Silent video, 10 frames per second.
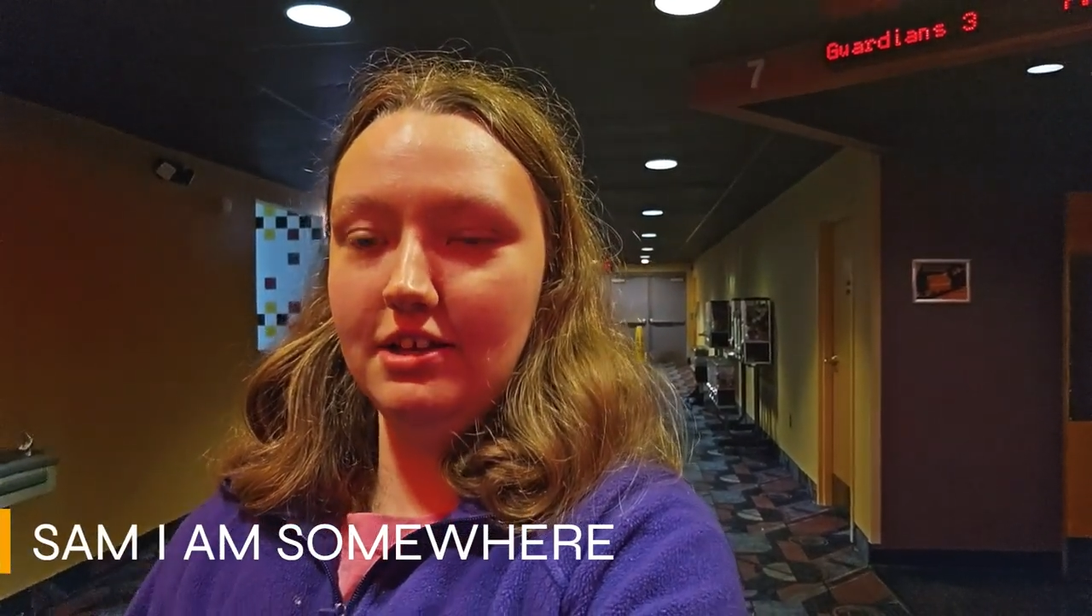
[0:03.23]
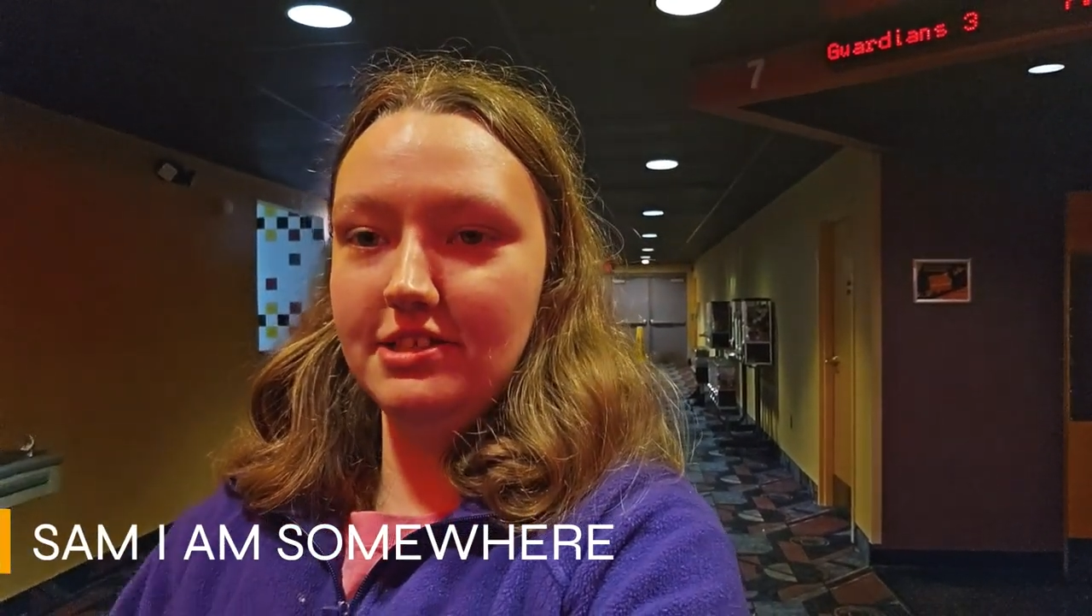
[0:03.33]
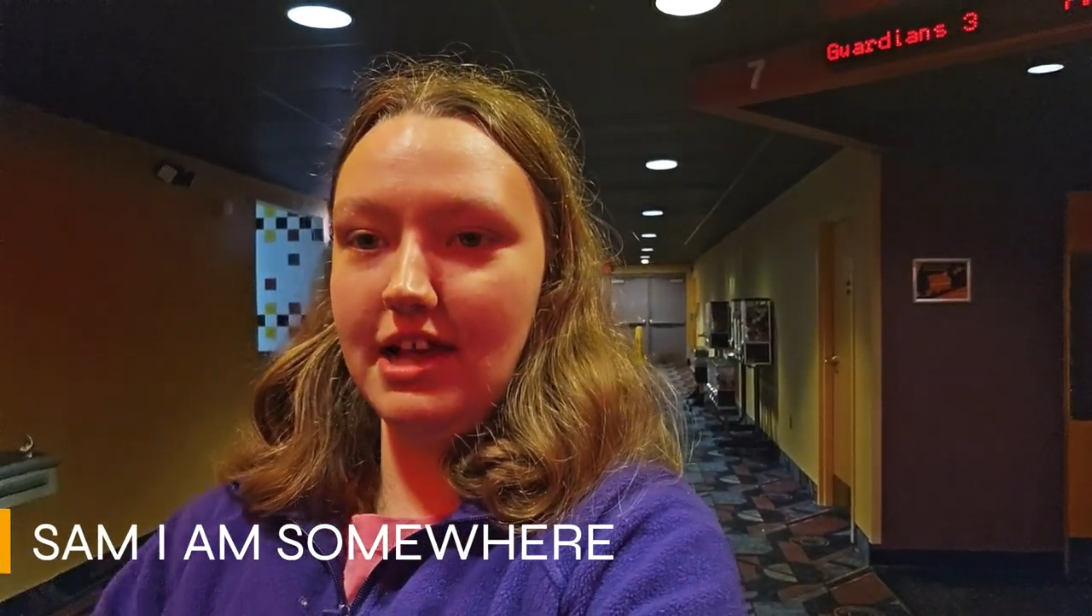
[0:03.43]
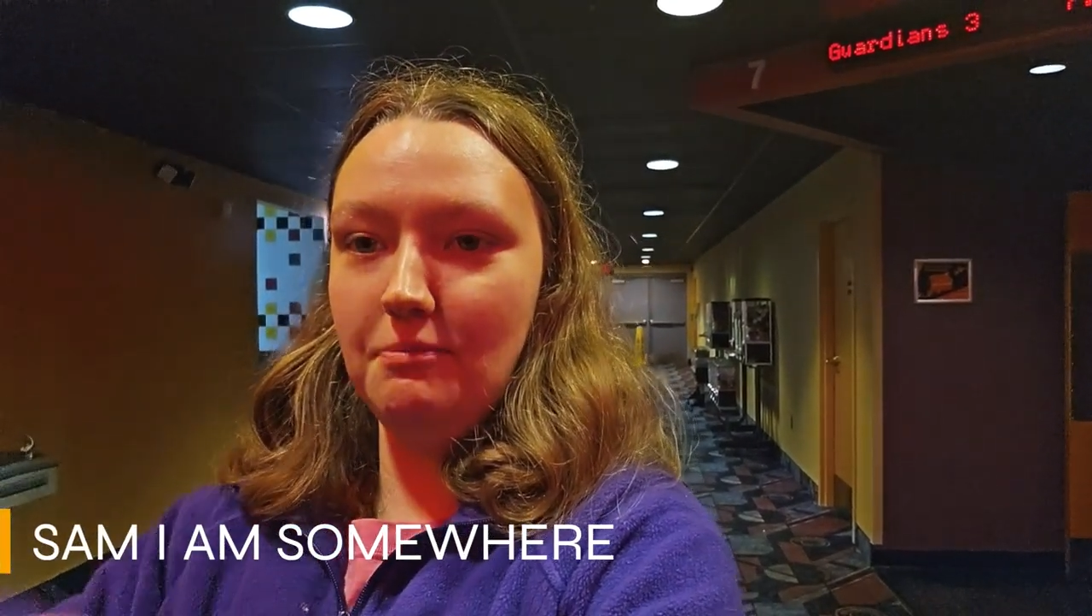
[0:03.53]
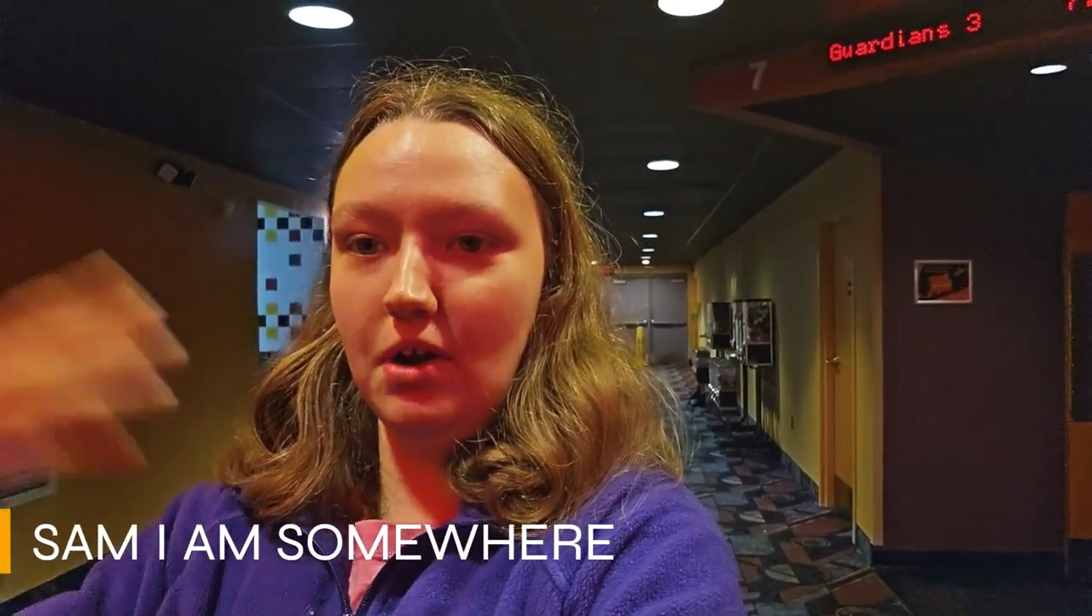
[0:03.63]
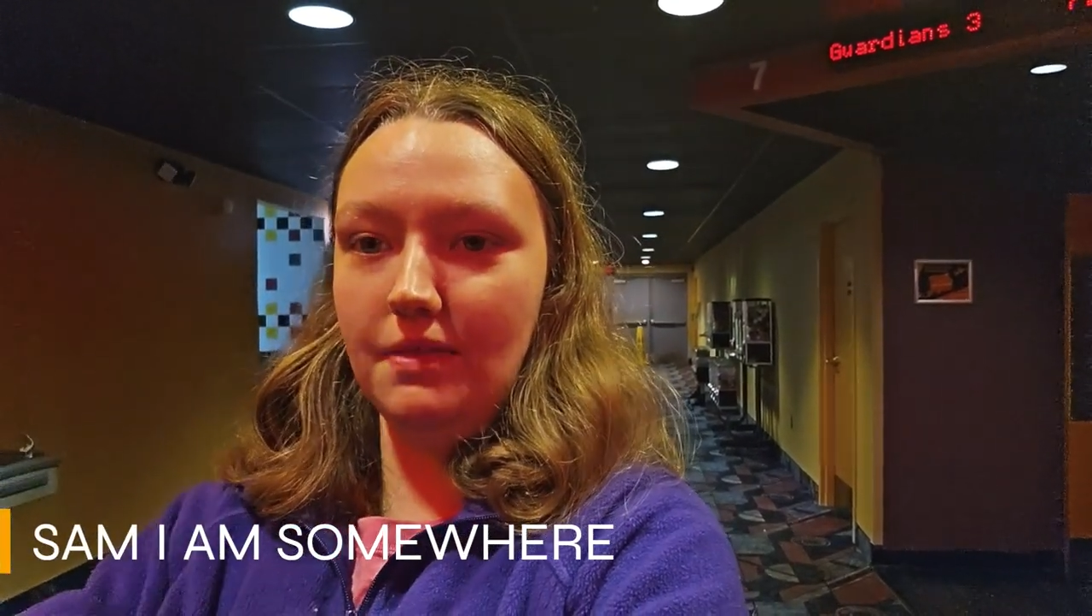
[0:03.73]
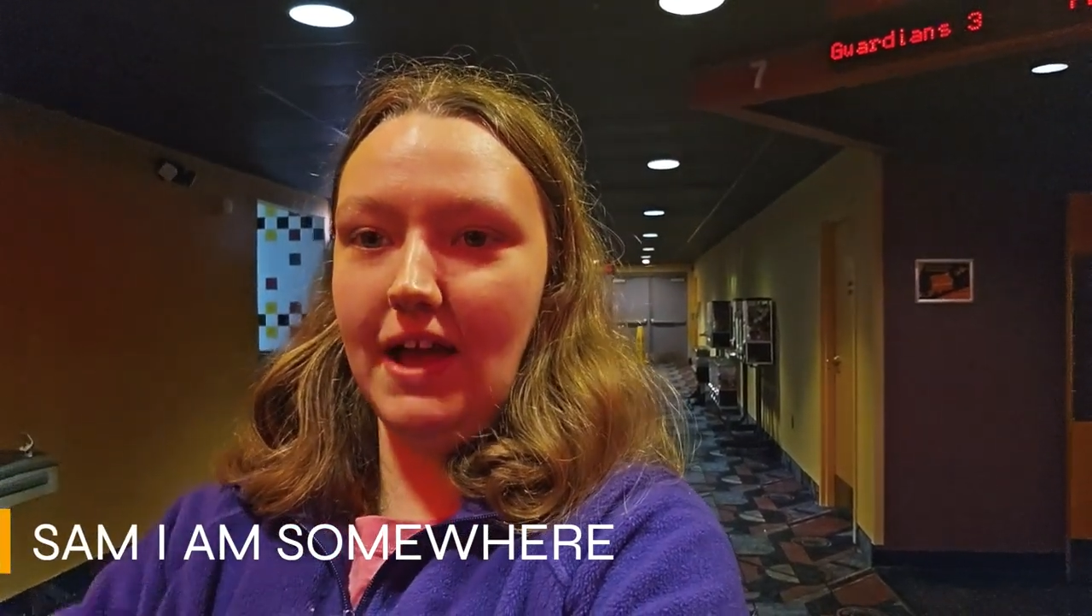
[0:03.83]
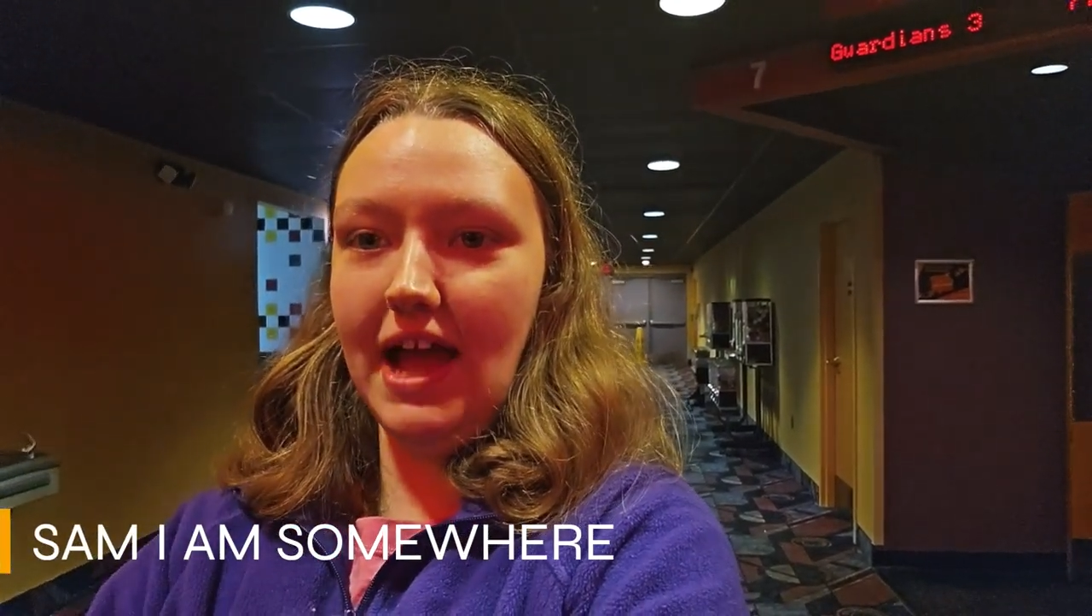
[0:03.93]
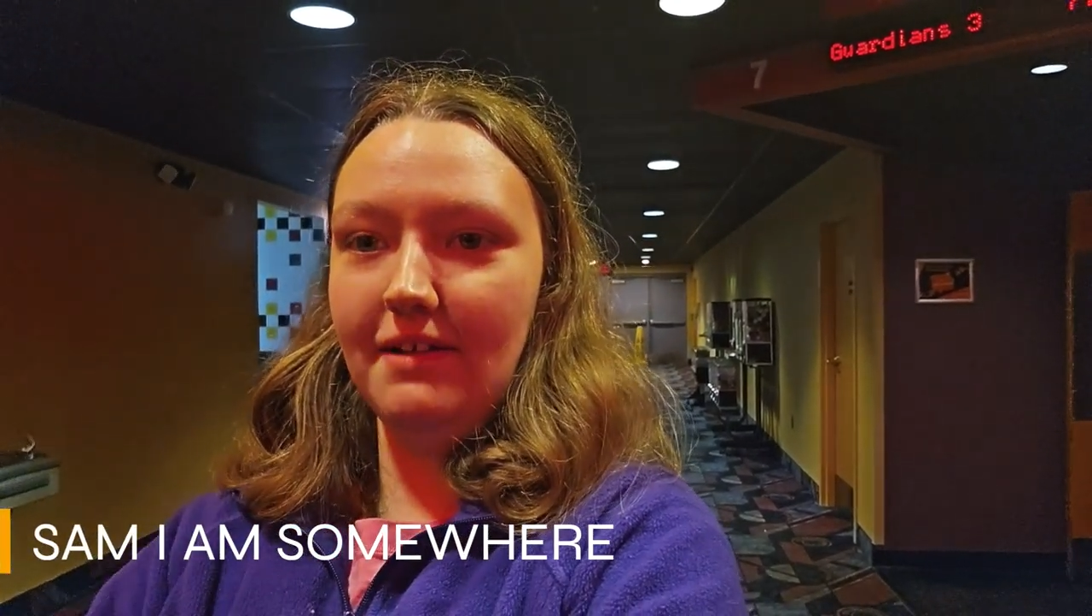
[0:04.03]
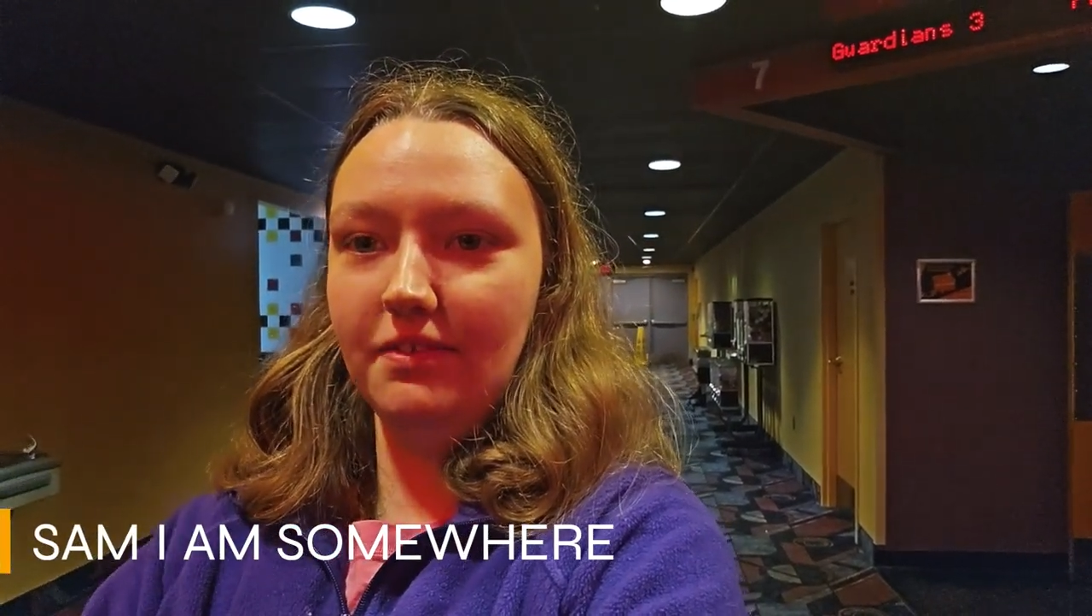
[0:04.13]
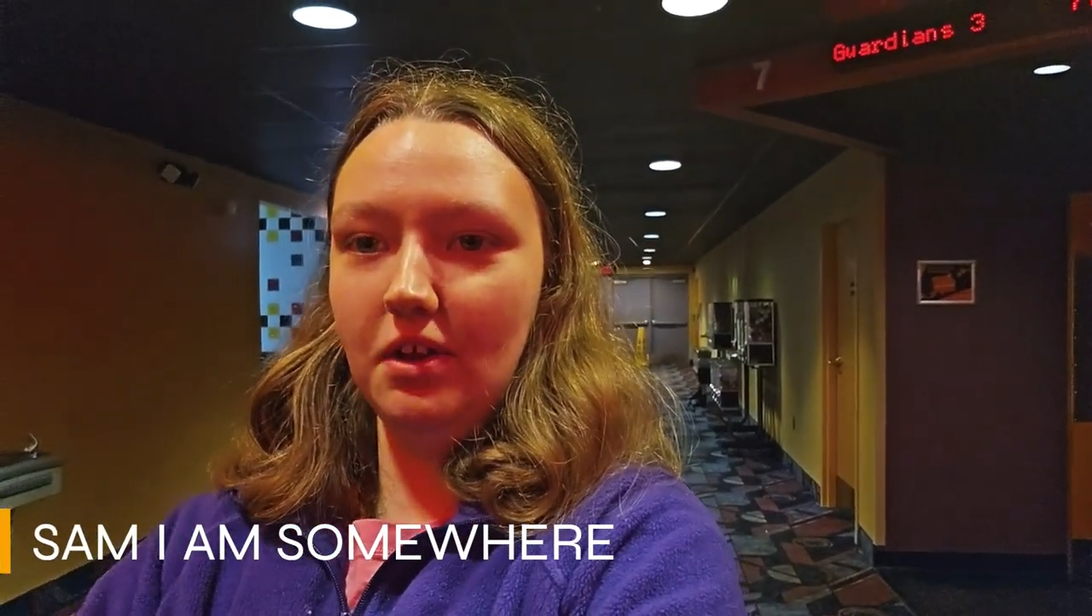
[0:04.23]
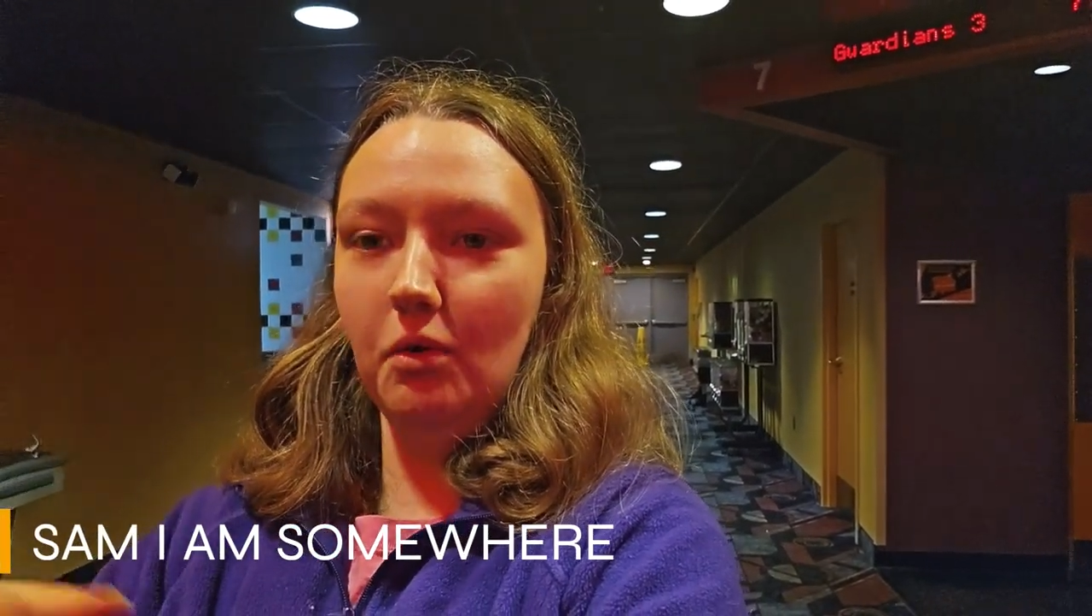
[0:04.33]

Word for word: somewhere that